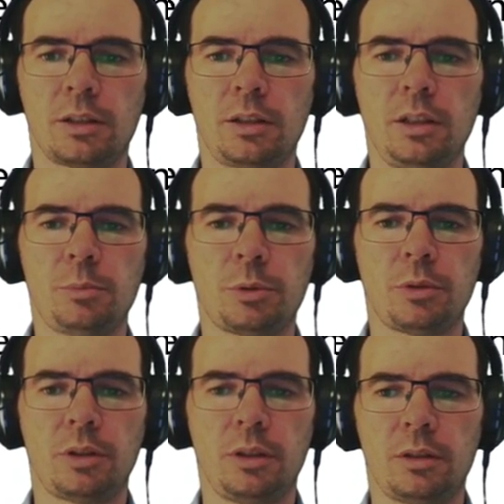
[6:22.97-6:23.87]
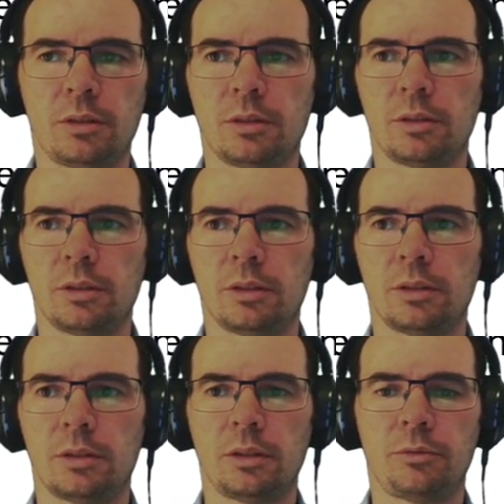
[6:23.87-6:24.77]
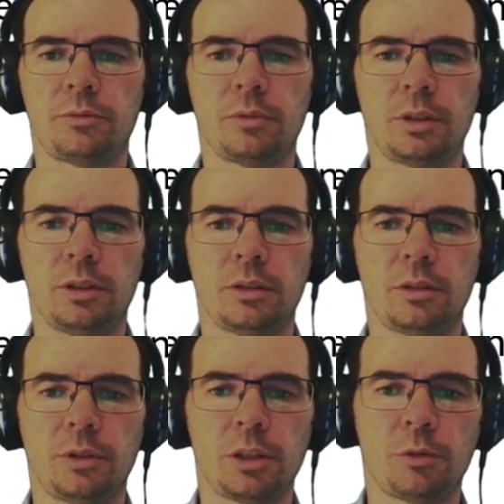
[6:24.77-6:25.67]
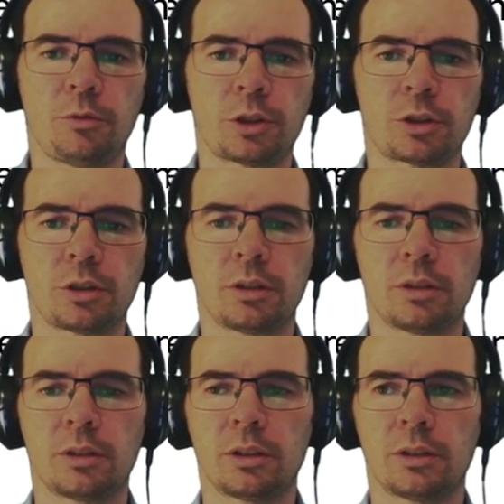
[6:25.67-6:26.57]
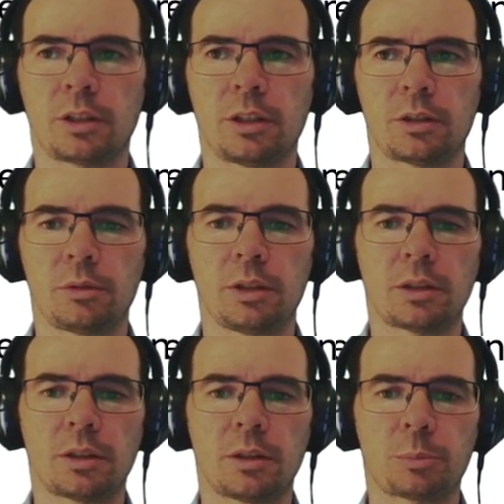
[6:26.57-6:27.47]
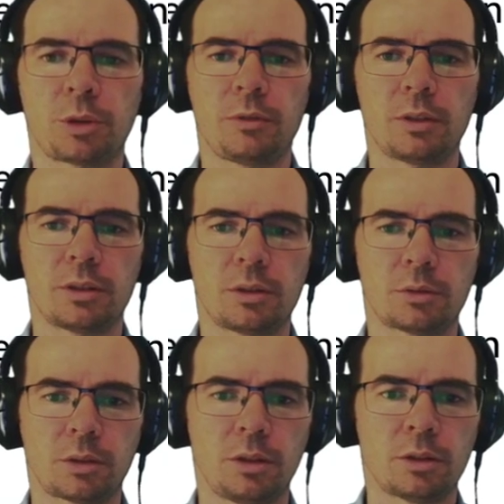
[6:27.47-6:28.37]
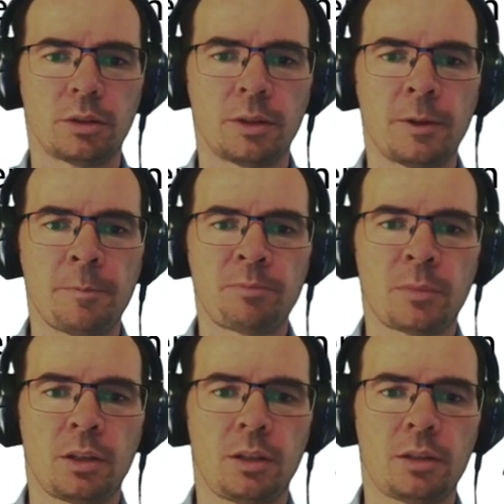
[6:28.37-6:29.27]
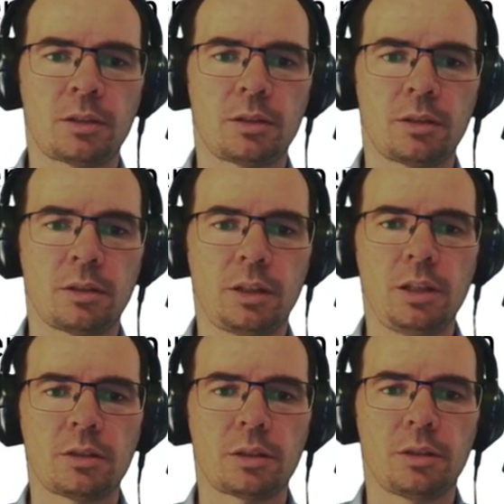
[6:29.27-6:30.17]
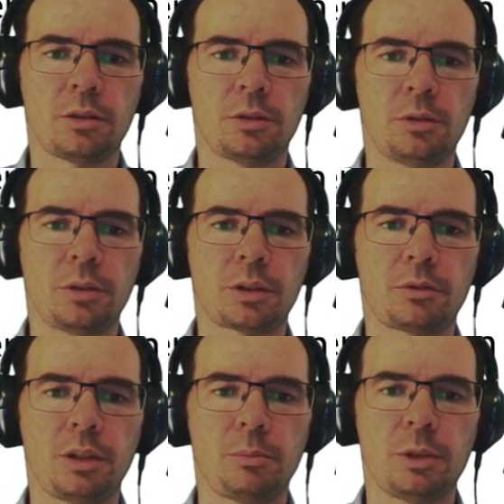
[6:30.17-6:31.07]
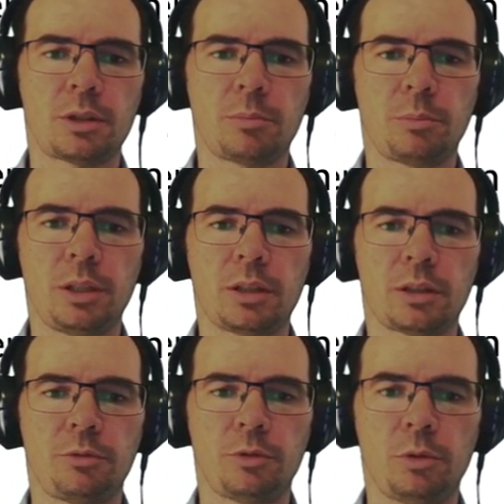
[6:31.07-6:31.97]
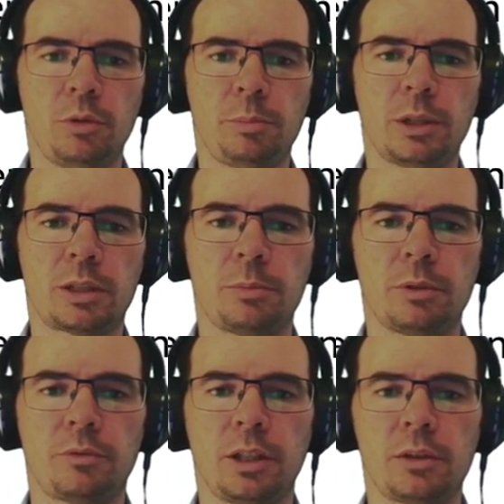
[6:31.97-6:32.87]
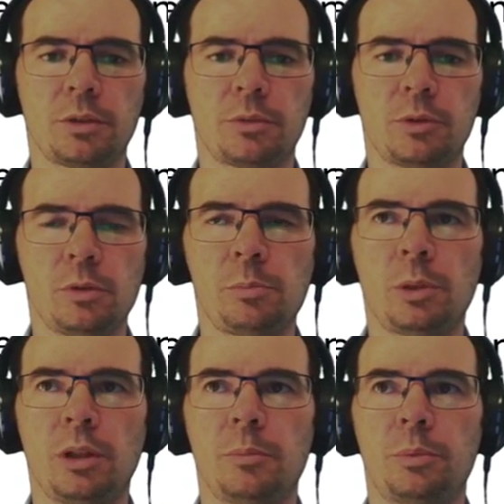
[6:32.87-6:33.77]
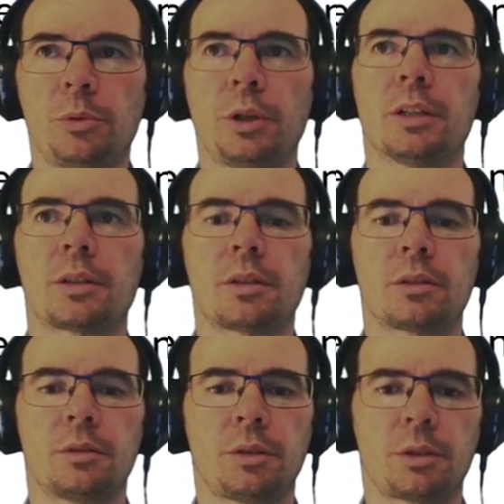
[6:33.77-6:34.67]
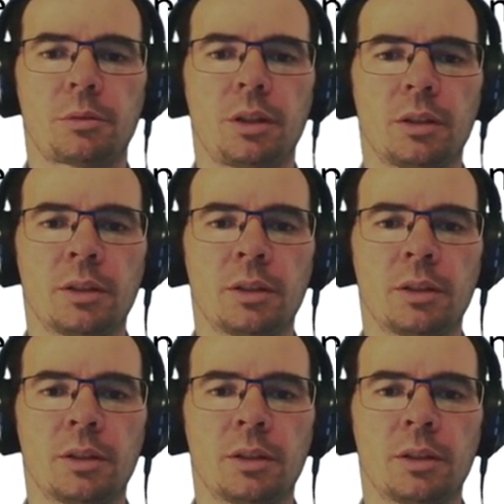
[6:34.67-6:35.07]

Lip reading: input the value function calculated at the previous iteration. And here, on the grid means basically for all possible values, for all points on the grid.